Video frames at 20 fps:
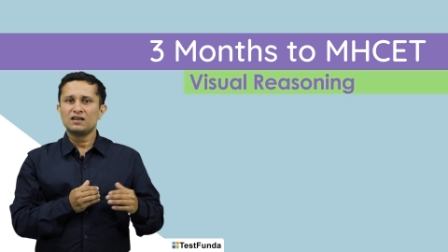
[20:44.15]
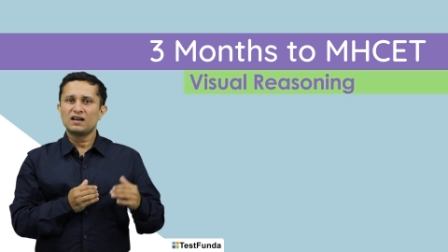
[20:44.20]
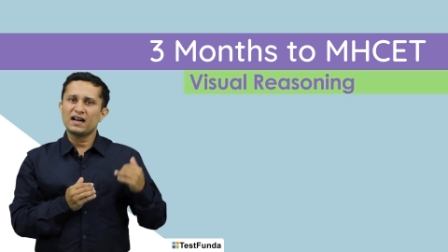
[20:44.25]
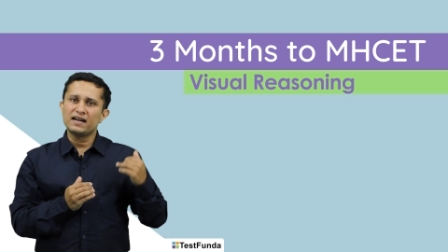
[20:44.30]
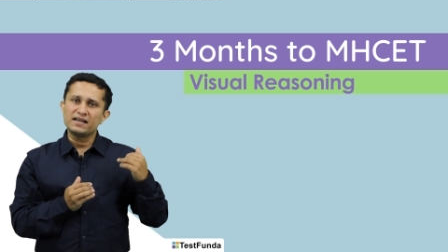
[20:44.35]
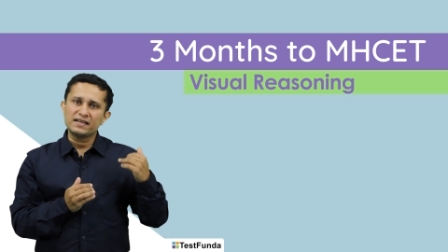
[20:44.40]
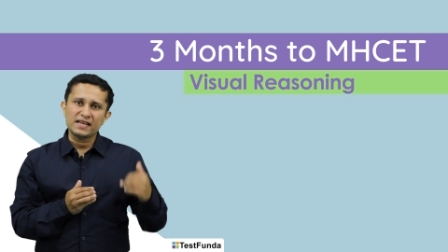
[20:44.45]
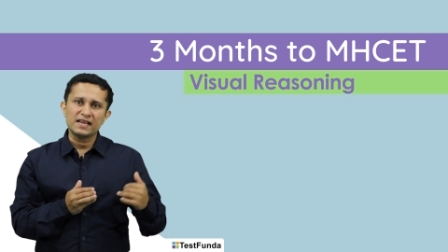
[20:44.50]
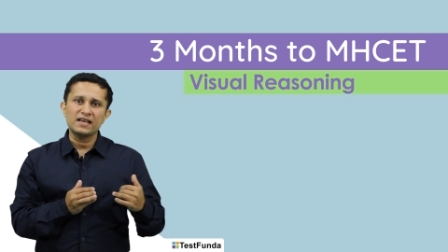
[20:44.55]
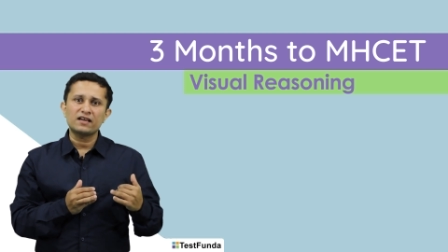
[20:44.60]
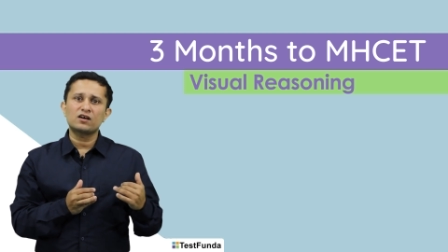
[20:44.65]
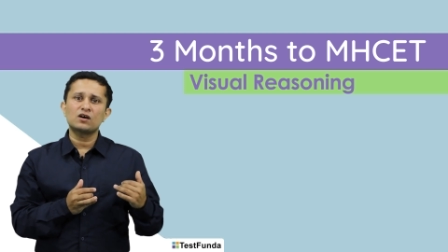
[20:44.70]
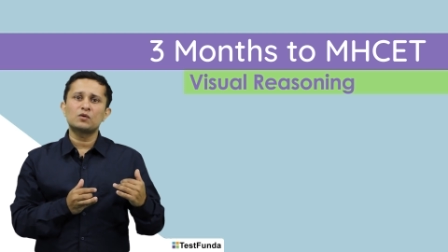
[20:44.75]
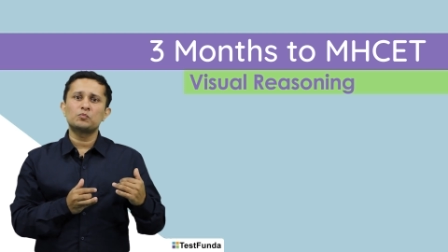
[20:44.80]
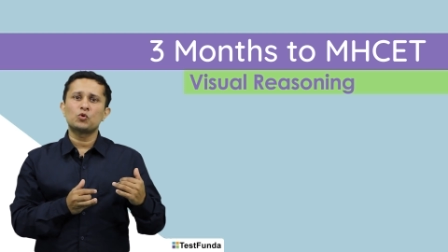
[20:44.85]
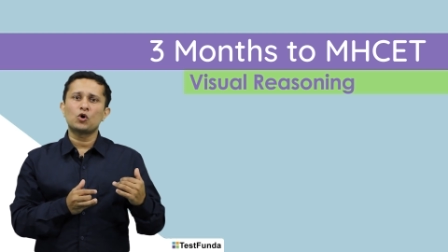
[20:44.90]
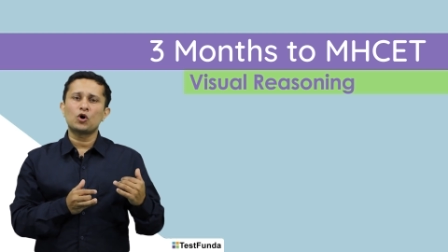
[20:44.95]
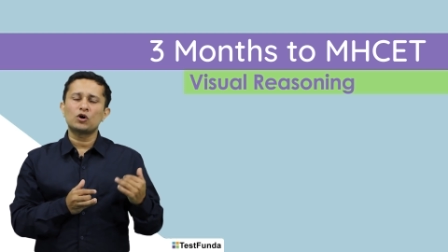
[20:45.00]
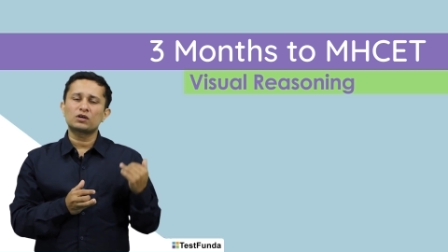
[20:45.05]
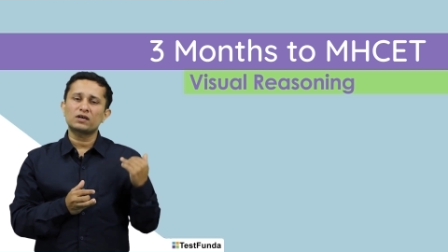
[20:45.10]
and take a
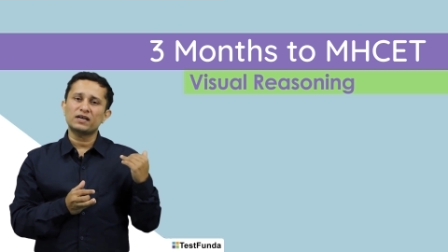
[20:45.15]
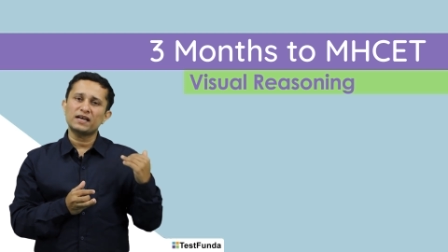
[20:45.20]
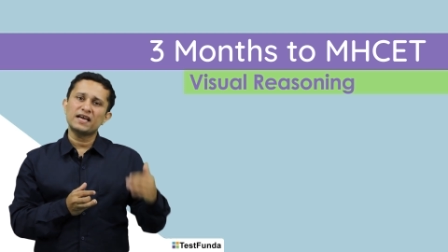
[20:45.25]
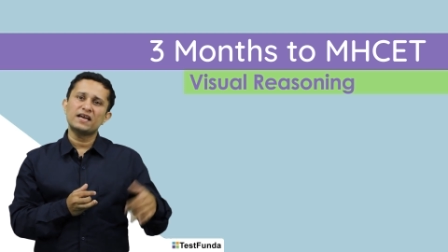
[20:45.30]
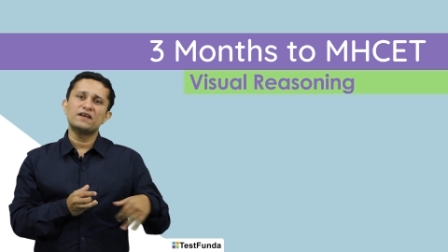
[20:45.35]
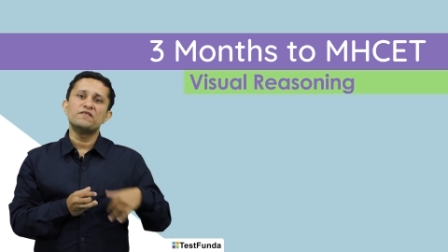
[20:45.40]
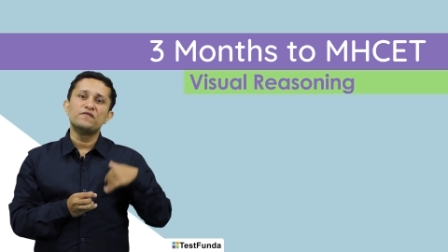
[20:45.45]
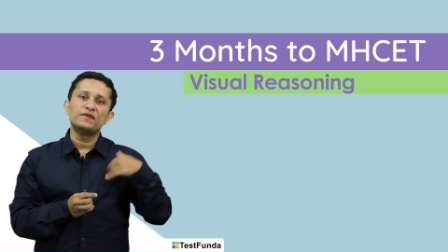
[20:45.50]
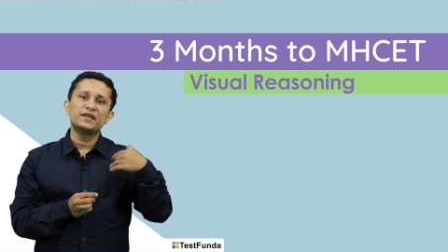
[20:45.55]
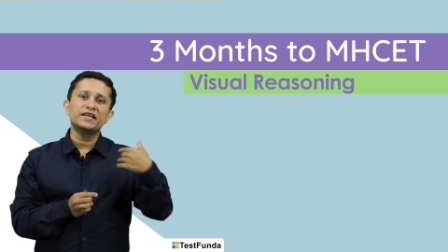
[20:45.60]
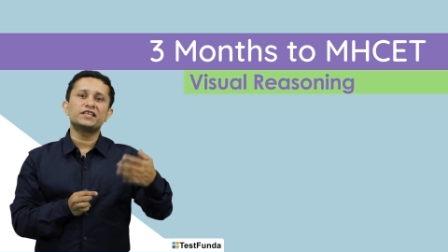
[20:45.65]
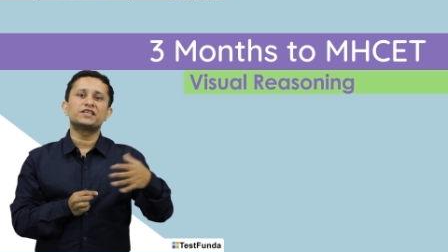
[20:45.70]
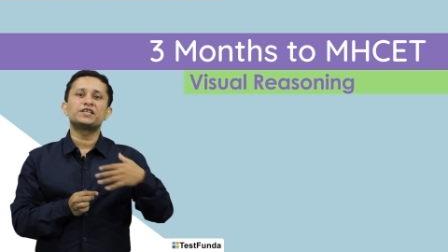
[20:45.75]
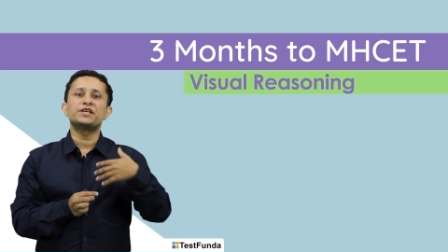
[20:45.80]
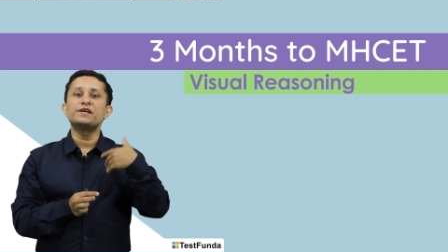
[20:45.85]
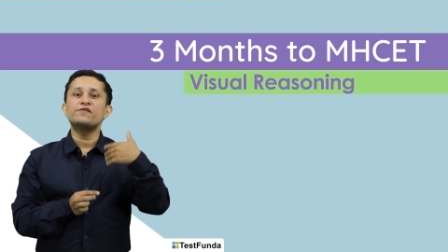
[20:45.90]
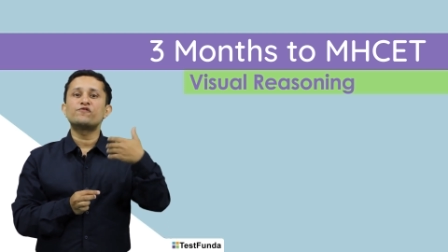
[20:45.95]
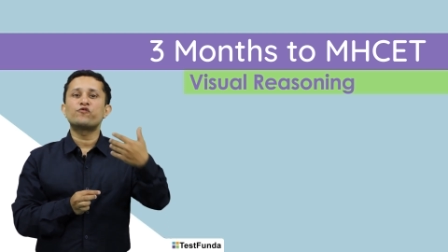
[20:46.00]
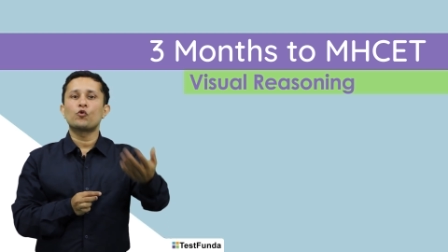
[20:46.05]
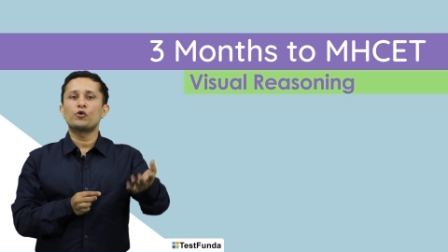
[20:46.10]
mock every
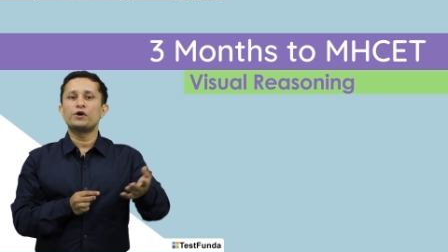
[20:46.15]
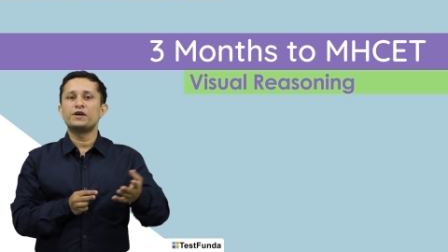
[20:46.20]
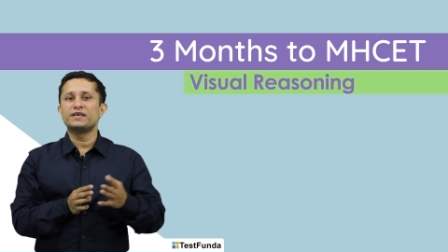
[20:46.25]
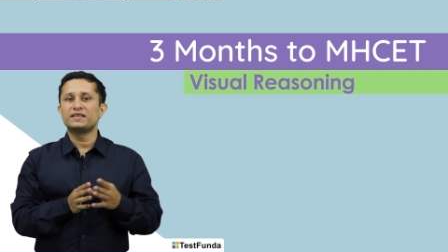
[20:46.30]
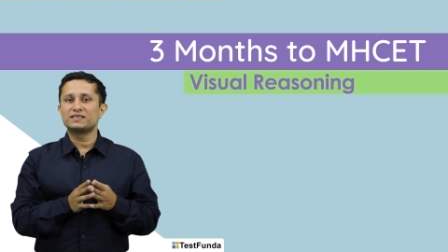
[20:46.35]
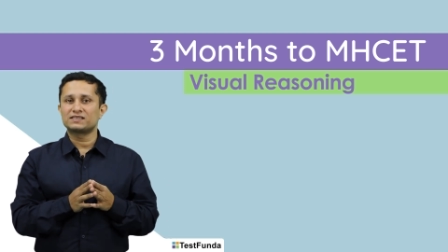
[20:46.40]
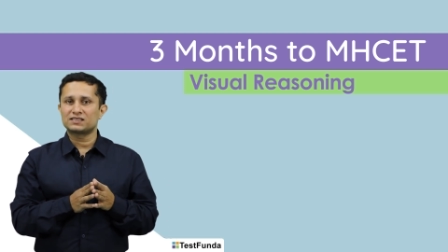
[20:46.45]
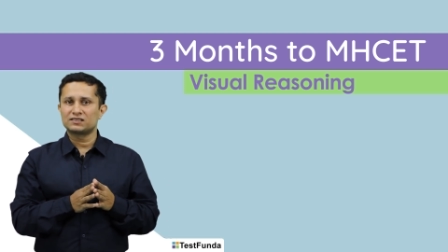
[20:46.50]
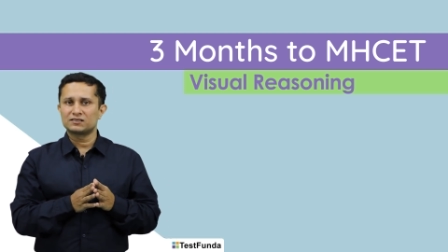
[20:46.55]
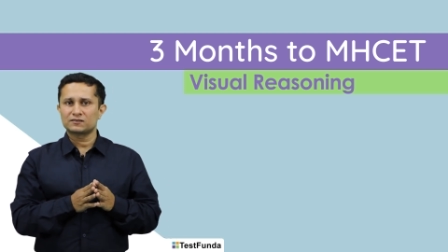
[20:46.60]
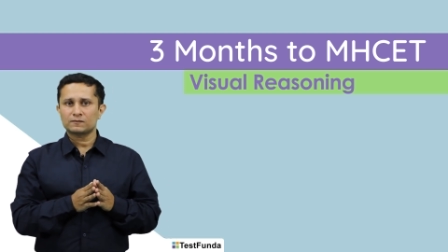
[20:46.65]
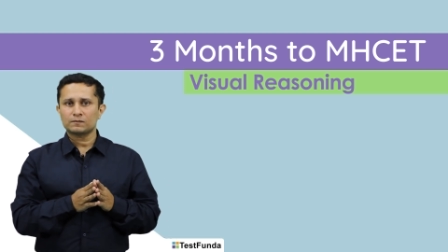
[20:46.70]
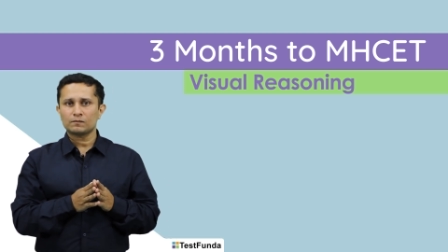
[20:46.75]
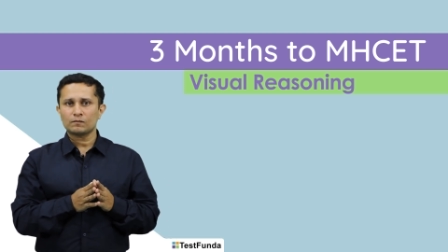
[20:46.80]
3-4 days.